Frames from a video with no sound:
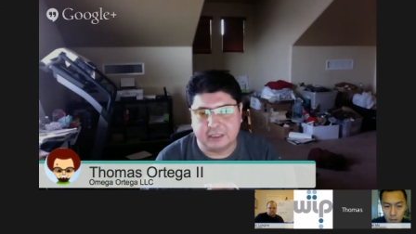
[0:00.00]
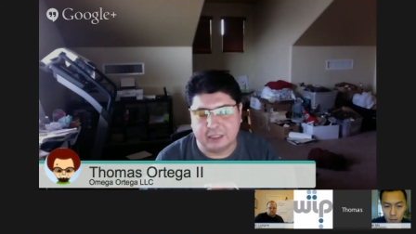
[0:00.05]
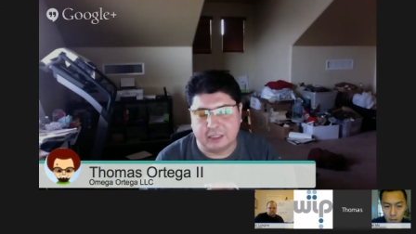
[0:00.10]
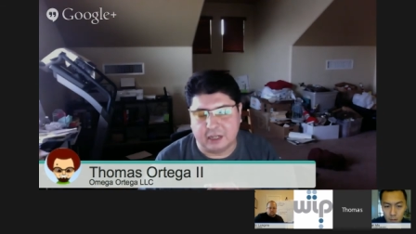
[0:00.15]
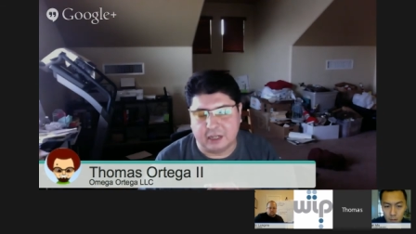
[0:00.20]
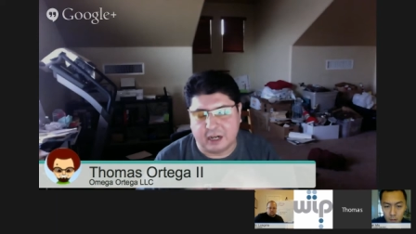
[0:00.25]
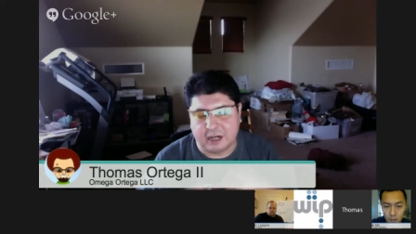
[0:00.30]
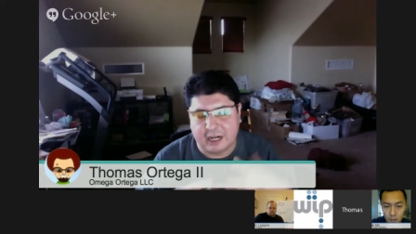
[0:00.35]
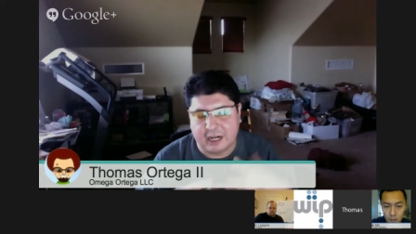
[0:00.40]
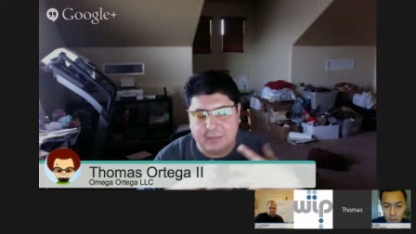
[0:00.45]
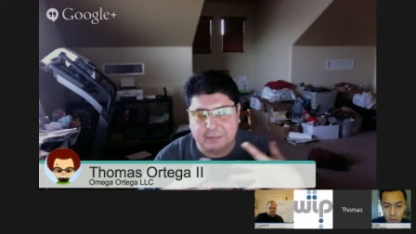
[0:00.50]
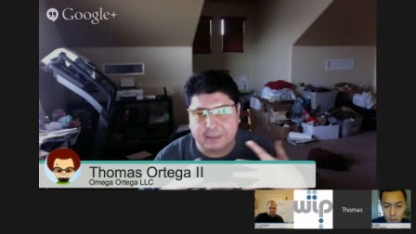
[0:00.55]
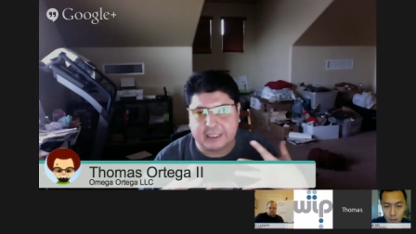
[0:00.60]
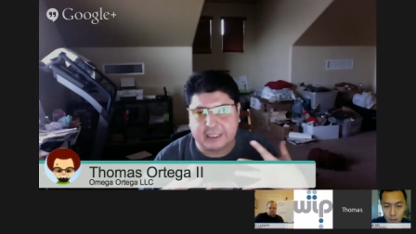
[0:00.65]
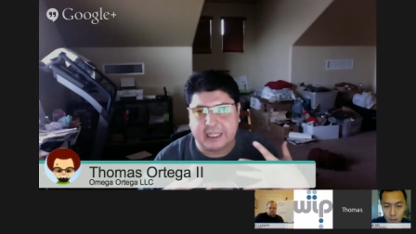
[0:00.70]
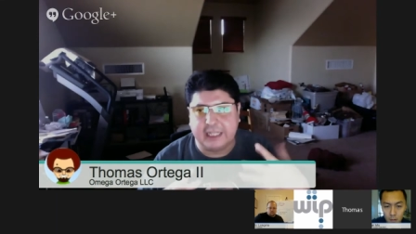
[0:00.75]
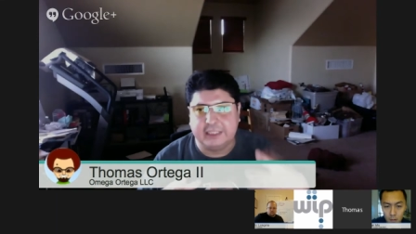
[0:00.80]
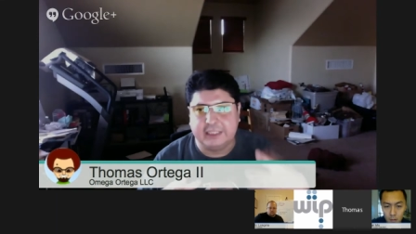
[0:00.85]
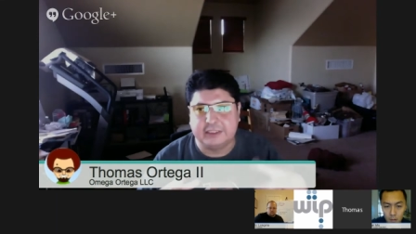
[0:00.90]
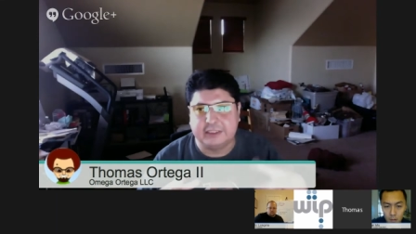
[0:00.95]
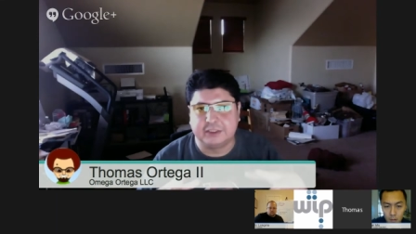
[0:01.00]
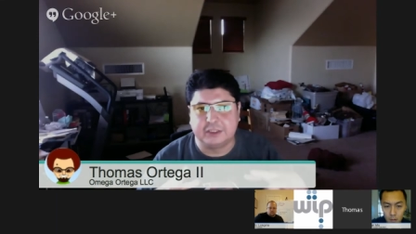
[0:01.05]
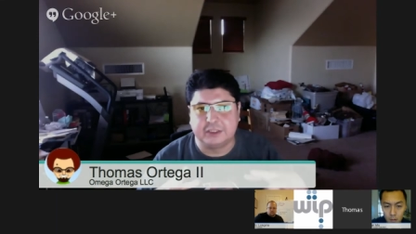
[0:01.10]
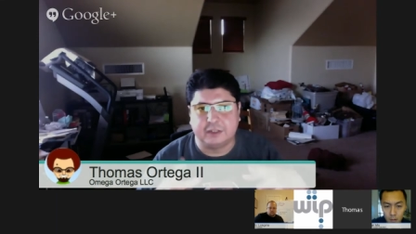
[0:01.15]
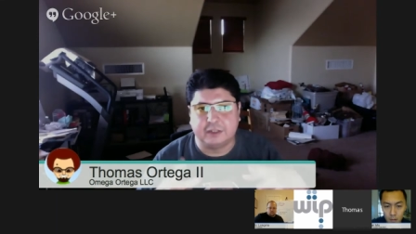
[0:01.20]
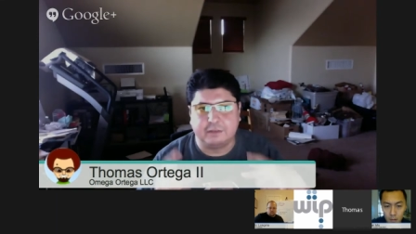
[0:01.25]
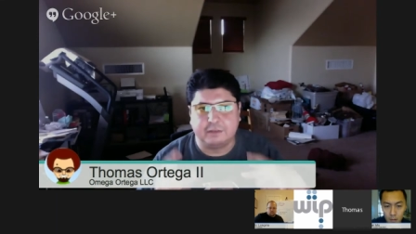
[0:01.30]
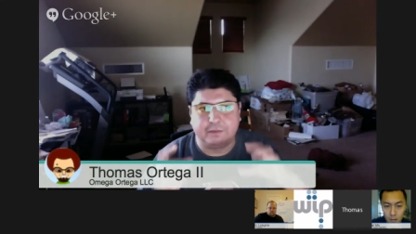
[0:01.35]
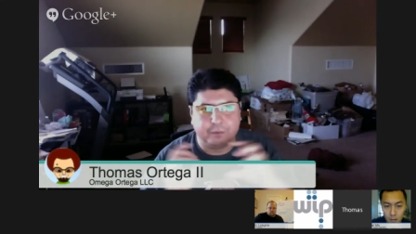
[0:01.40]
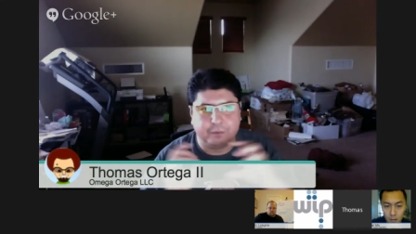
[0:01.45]
And our applications
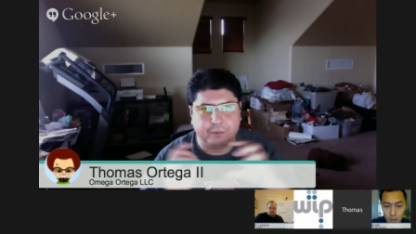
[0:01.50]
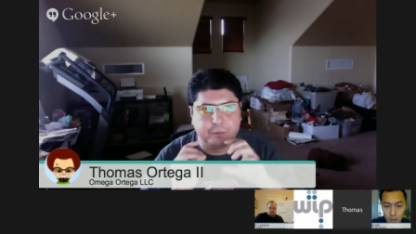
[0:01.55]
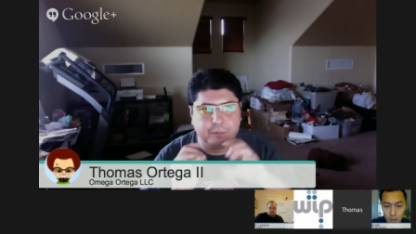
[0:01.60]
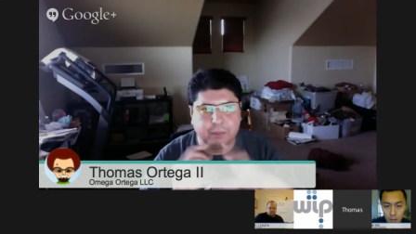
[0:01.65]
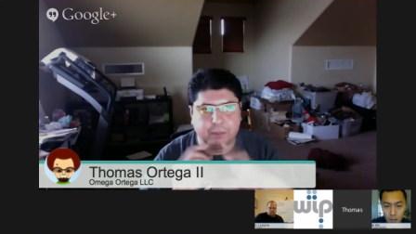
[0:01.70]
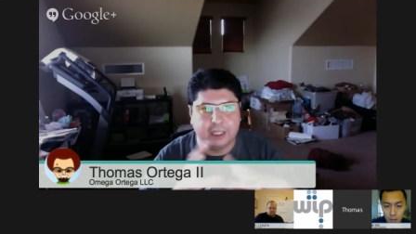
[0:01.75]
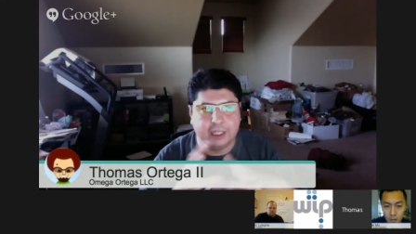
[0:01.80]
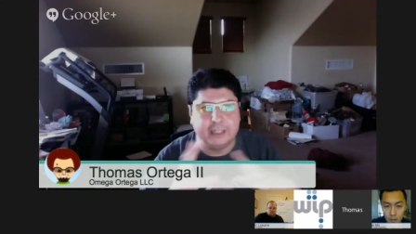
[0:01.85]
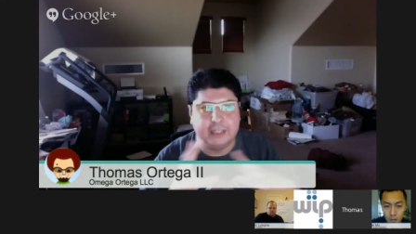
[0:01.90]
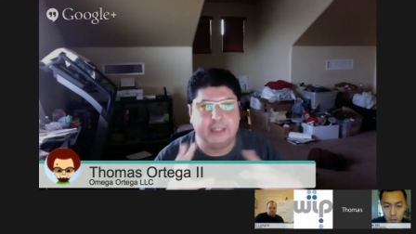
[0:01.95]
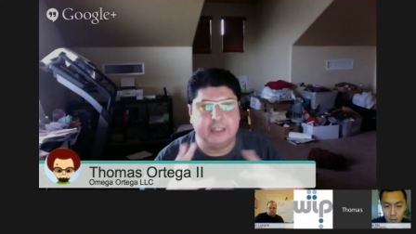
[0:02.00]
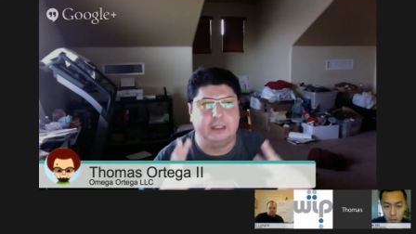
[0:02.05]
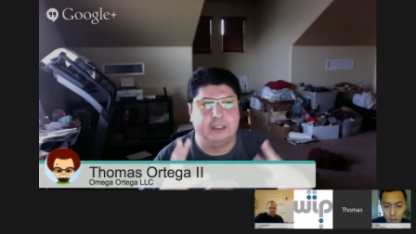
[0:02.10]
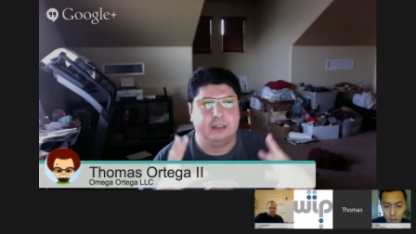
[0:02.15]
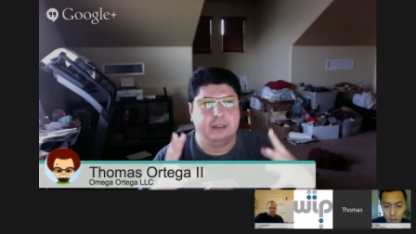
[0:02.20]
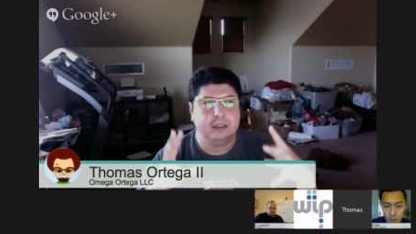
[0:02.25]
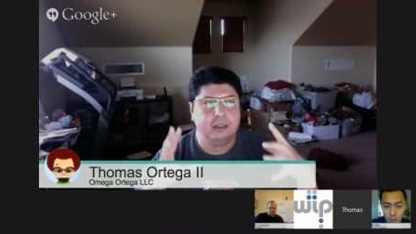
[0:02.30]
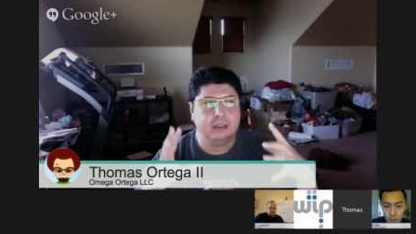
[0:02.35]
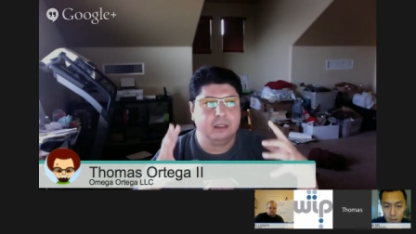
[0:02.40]
are full-blooded